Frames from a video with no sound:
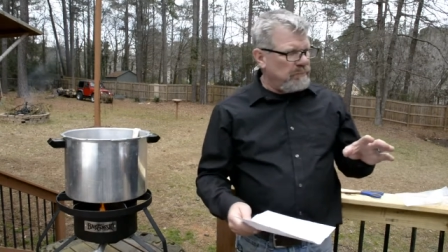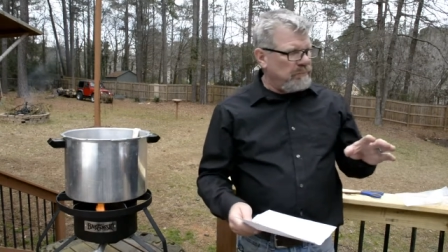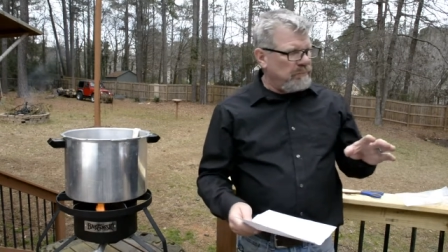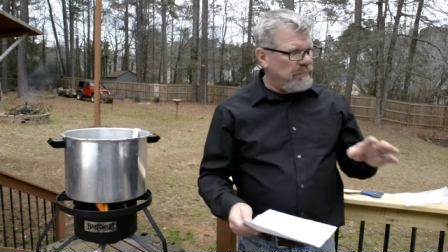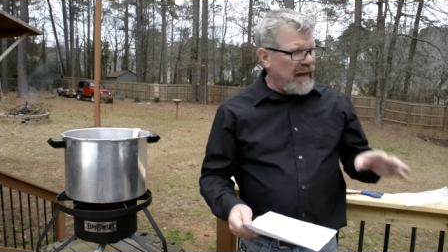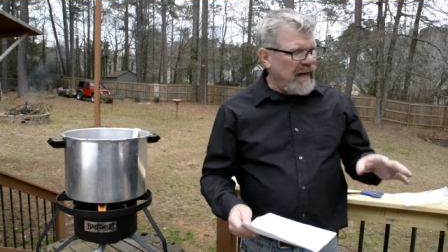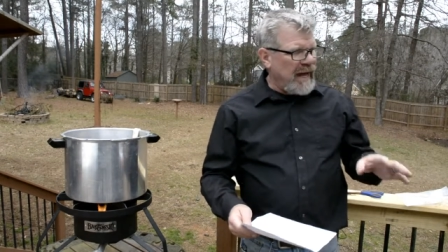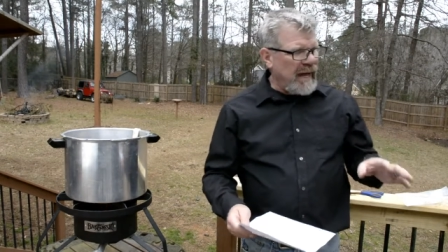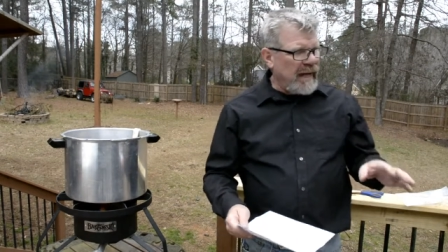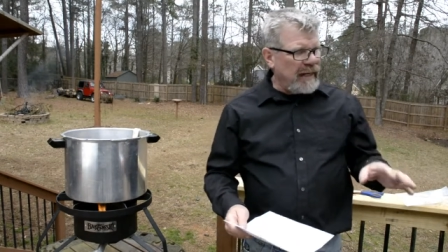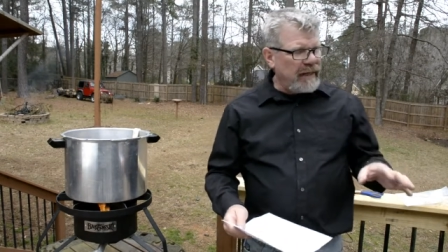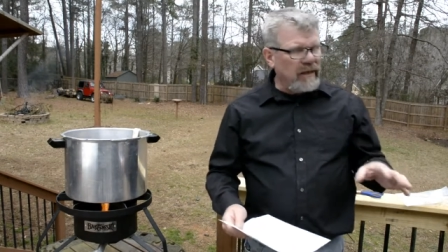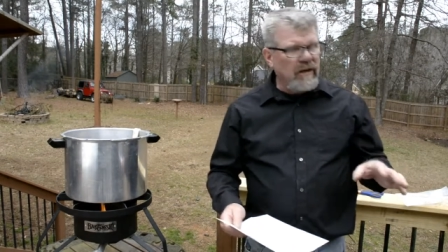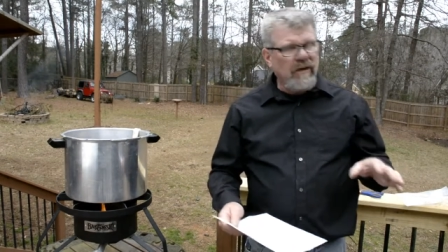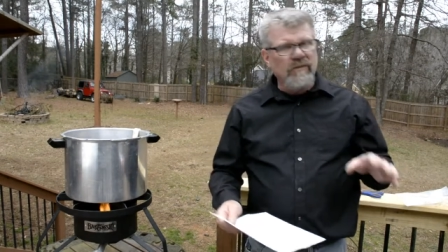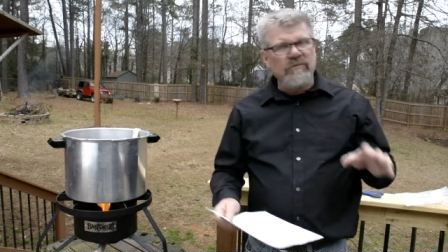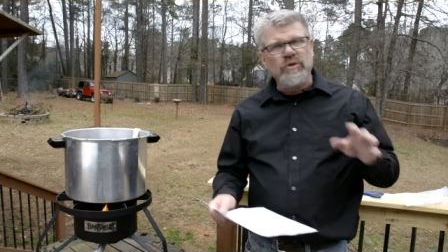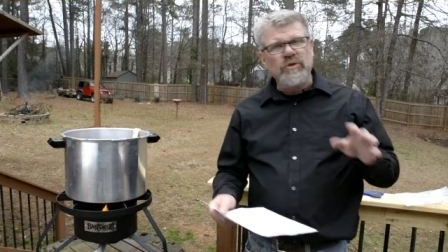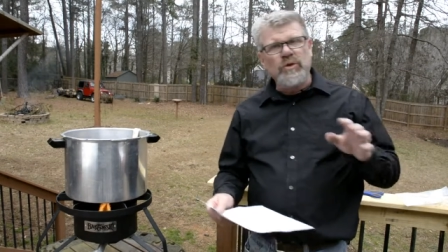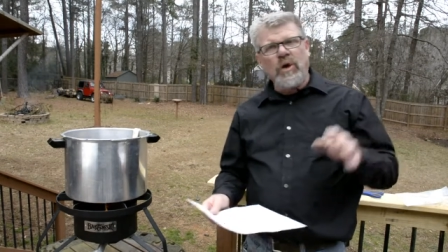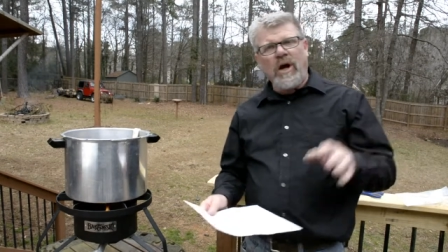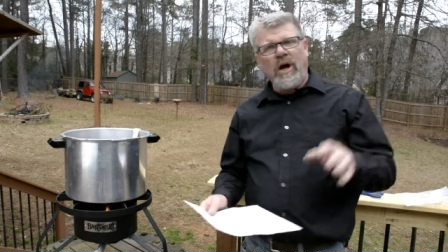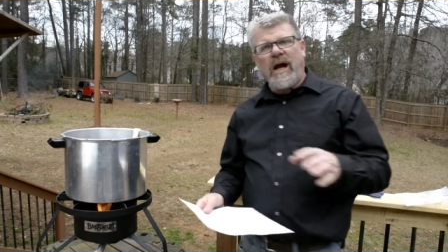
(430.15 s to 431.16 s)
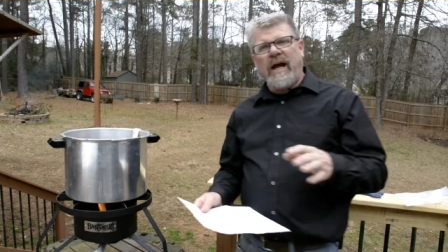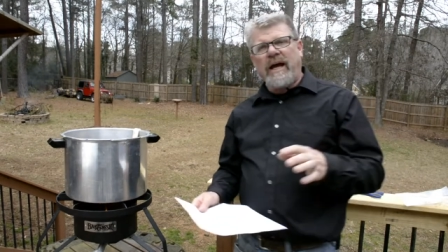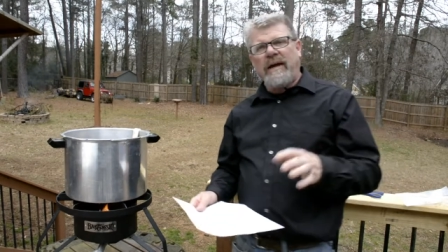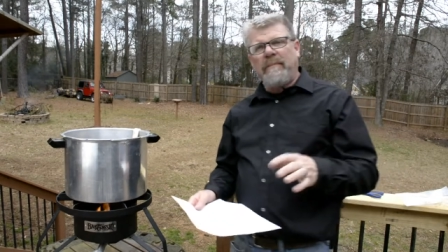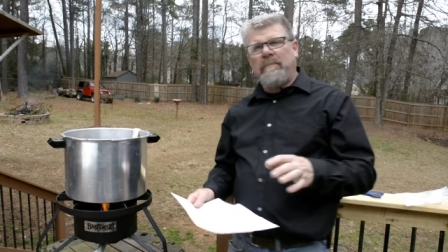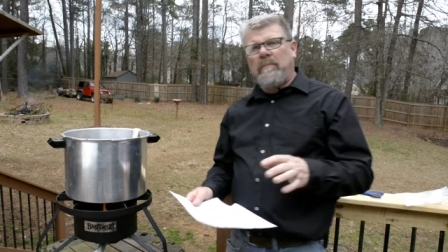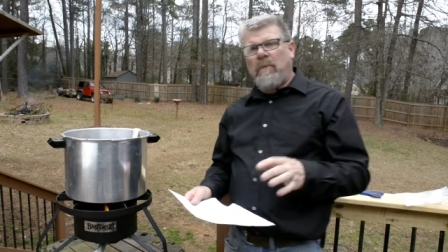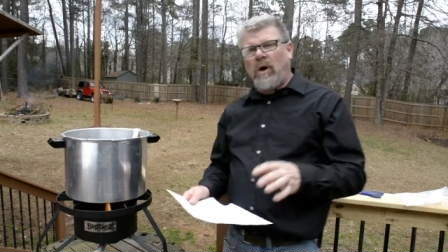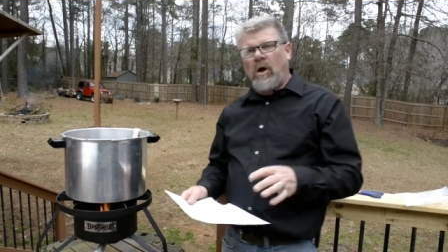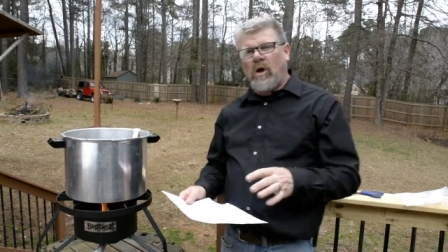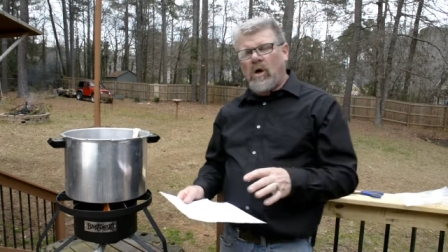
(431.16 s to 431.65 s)
bag of dry
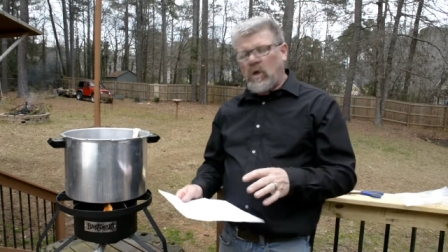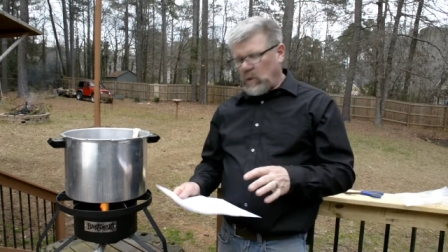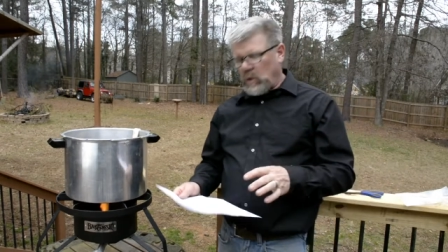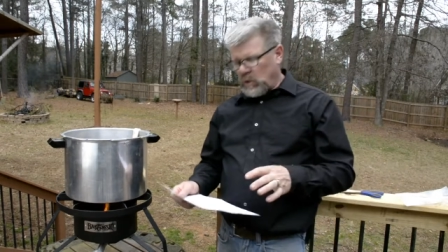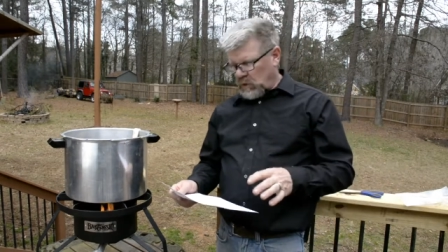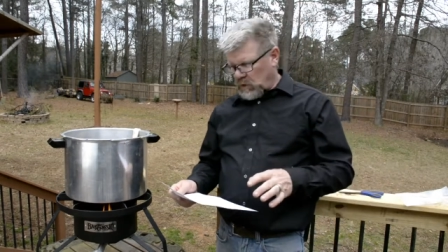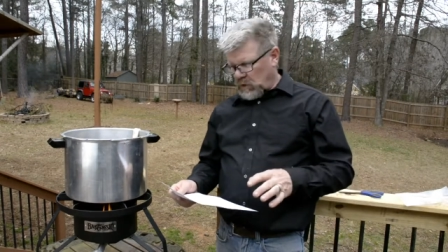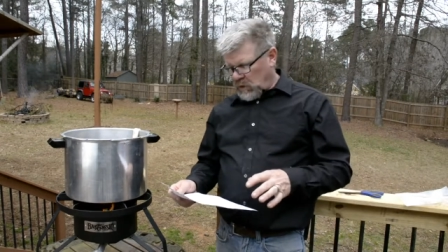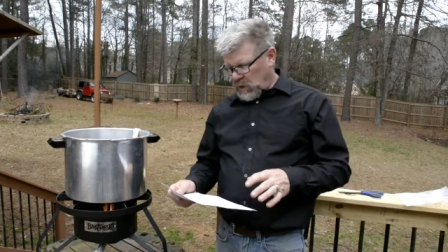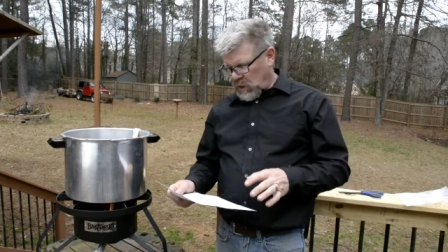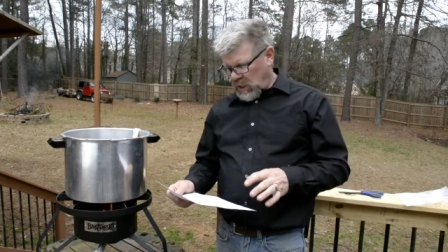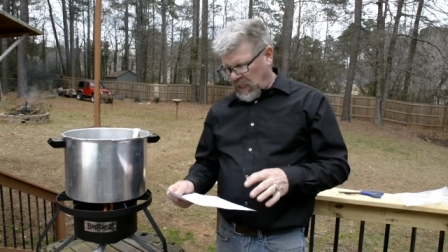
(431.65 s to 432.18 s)
malt